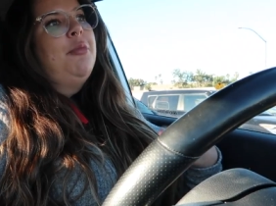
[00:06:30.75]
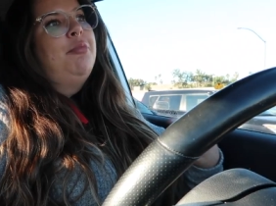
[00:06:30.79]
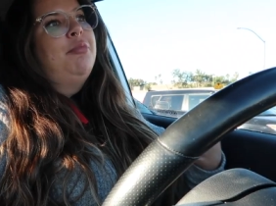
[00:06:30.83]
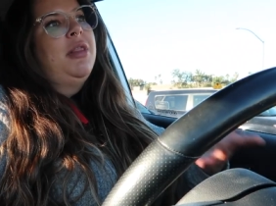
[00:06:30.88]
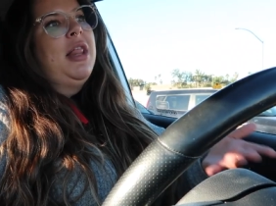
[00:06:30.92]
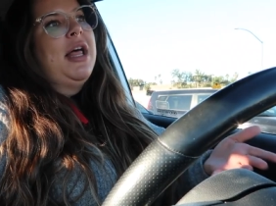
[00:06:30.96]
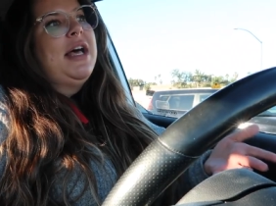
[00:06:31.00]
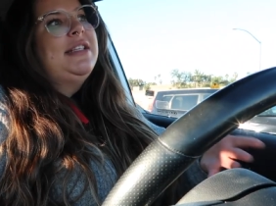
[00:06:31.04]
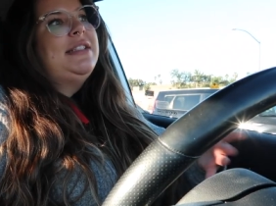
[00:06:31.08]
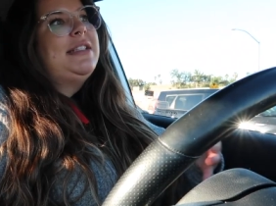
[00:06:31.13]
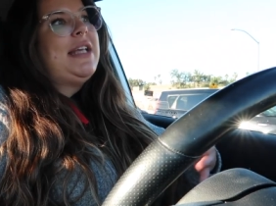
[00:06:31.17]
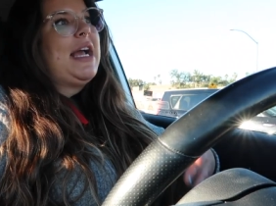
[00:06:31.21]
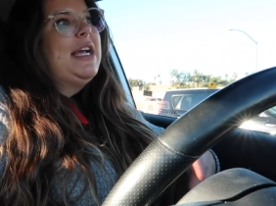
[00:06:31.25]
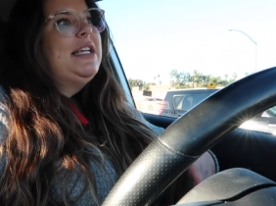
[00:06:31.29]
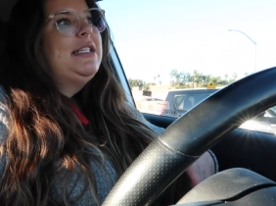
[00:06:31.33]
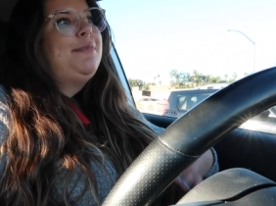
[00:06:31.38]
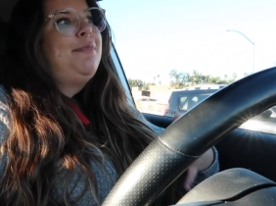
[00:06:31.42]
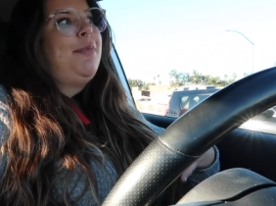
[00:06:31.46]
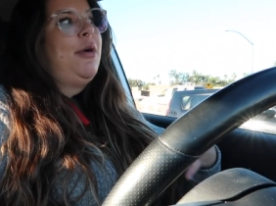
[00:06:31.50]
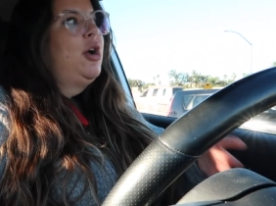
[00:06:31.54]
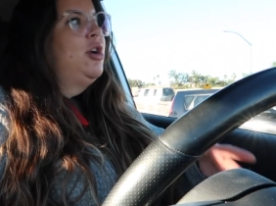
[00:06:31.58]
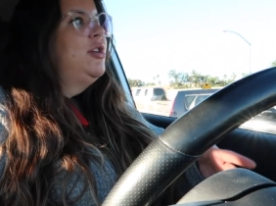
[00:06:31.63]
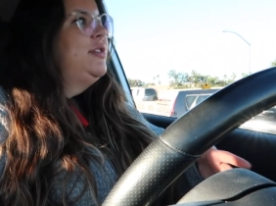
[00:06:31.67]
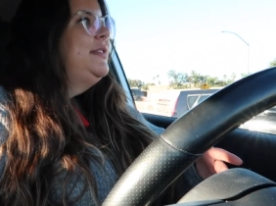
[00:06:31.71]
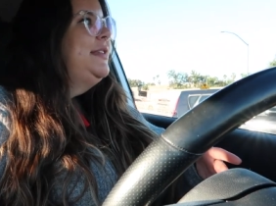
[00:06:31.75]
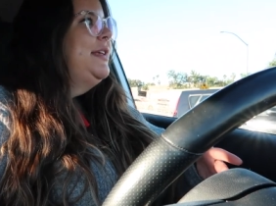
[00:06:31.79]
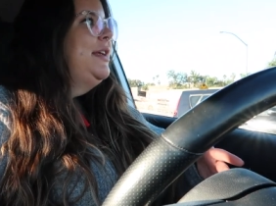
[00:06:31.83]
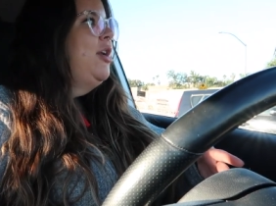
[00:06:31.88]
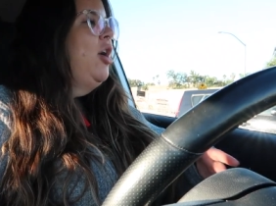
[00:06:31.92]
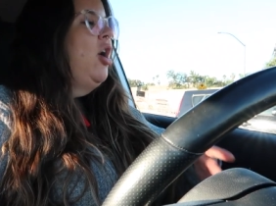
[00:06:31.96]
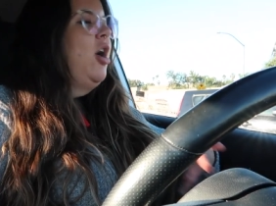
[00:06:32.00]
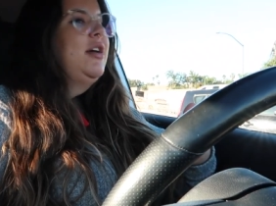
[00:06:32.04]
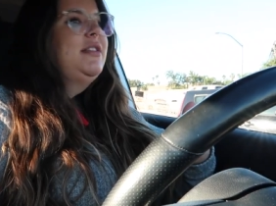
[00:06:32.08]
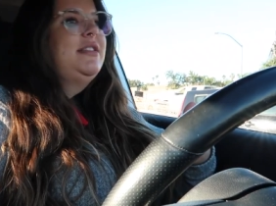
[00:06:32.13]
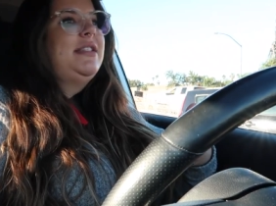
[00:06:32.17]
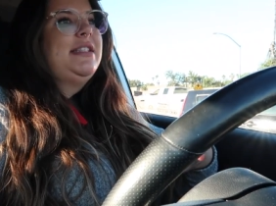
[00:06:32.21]
plus size person
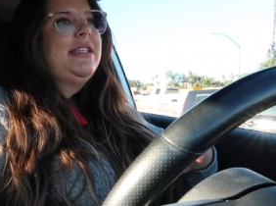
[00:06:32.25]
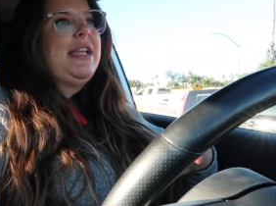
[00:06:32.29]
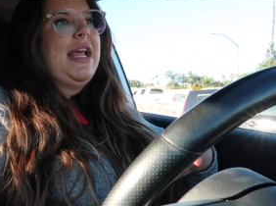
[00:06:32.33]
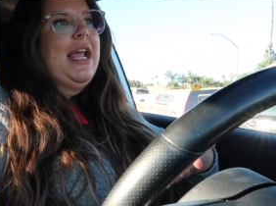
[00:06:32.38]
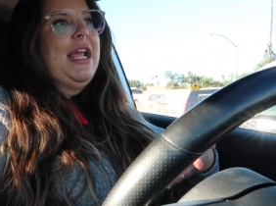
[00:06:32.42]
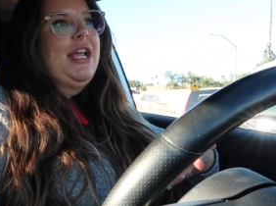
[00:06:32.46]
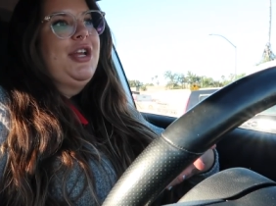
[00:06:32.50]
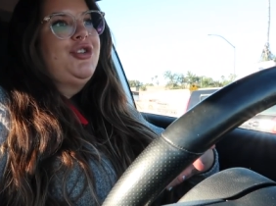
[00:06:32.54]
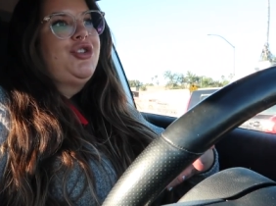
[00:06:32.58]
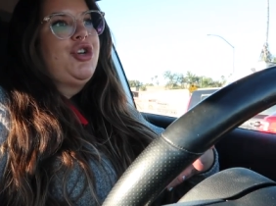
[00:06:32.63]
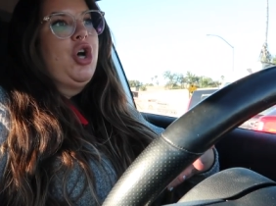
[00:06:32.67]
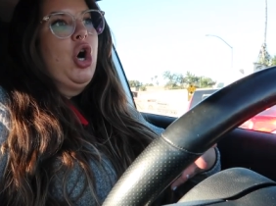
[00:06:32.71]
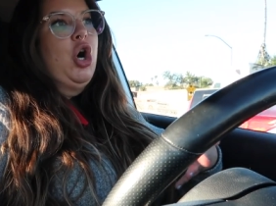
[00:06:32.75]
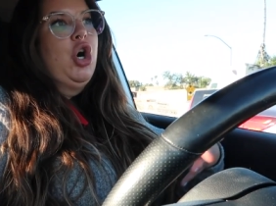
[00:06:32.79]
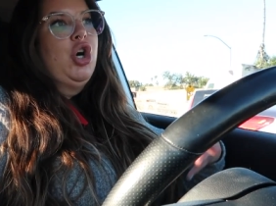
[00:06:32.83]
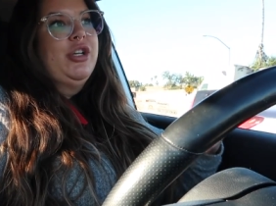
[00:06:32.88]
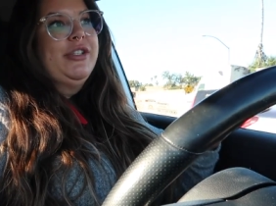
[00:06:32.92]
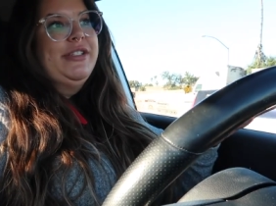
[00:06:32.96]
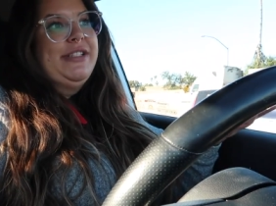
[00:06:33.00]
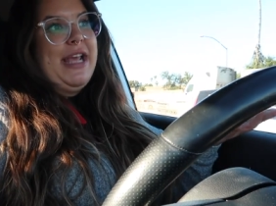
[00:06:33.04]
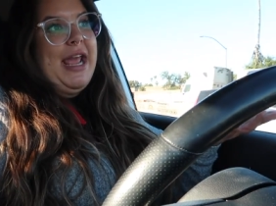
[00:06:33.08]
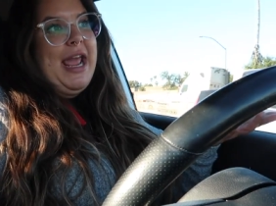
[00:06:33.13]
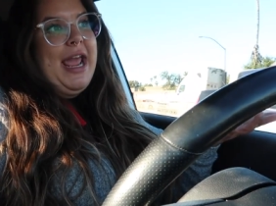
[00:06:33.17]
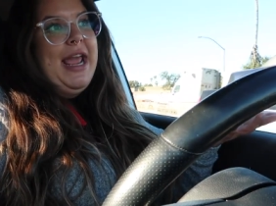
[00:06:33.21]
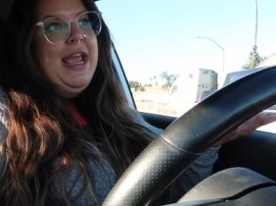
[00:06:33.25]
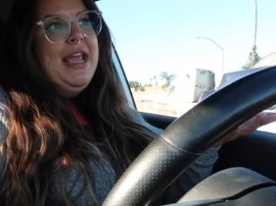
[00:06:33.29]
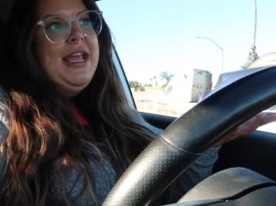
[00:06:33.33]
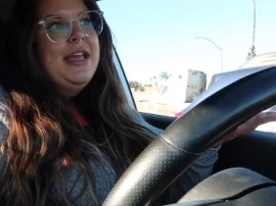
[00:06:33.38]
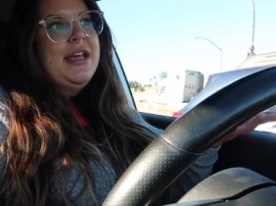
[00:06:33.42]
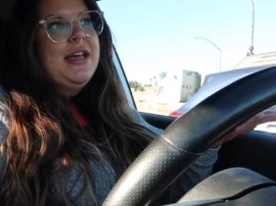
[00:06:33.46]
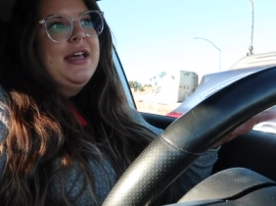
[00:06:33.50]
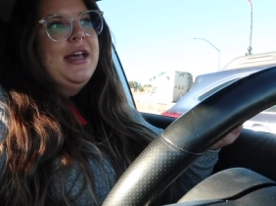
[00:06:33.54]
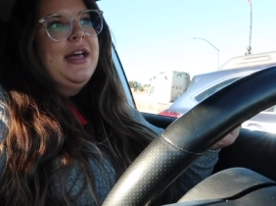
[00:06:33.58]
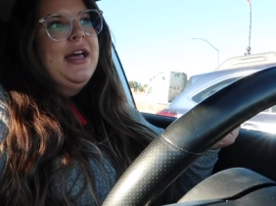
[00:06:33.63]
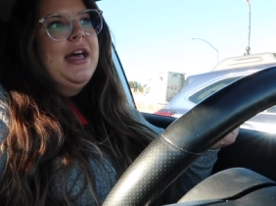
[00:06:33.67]
on stage all day